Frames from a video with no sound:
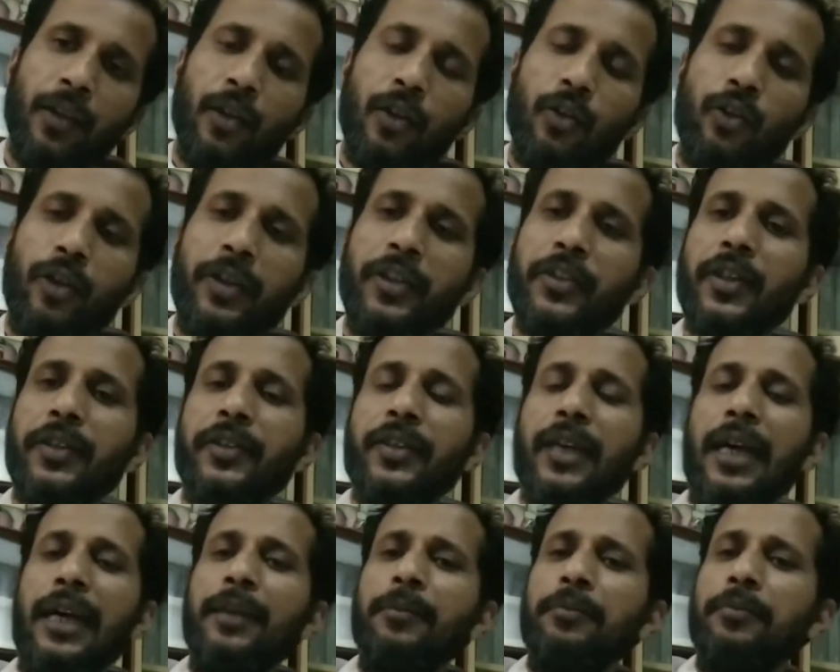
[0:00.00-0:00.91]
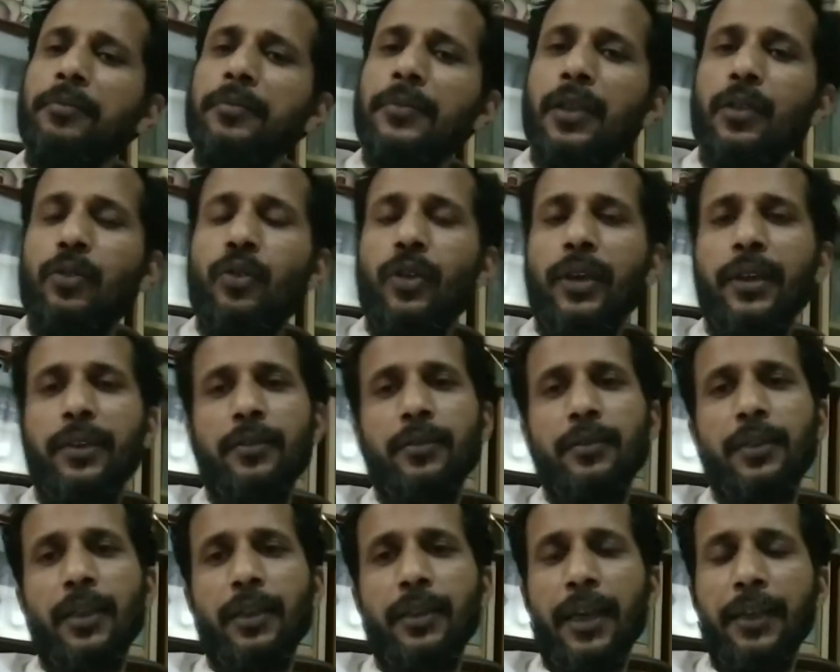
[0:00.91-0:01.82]
One is the time
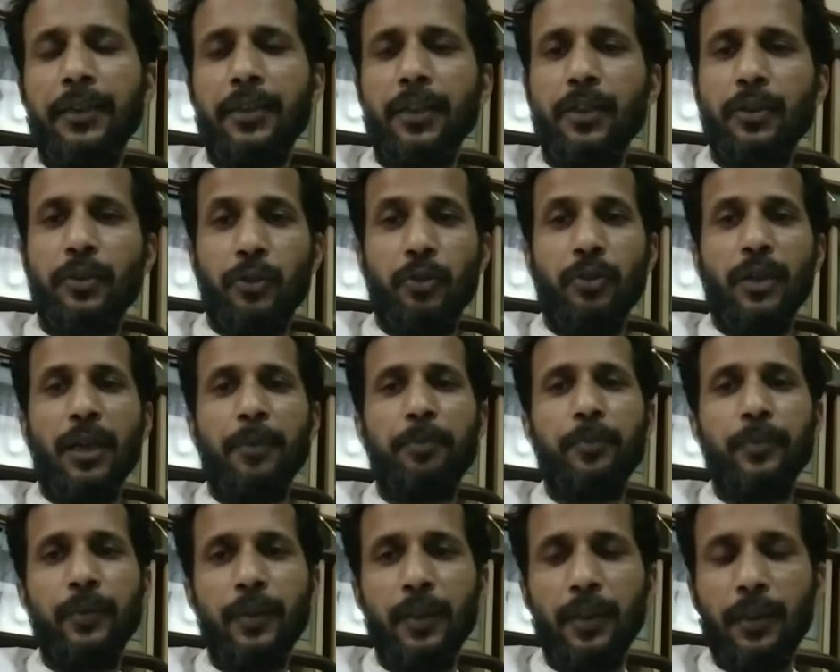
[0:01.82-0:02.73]
when the writer grew up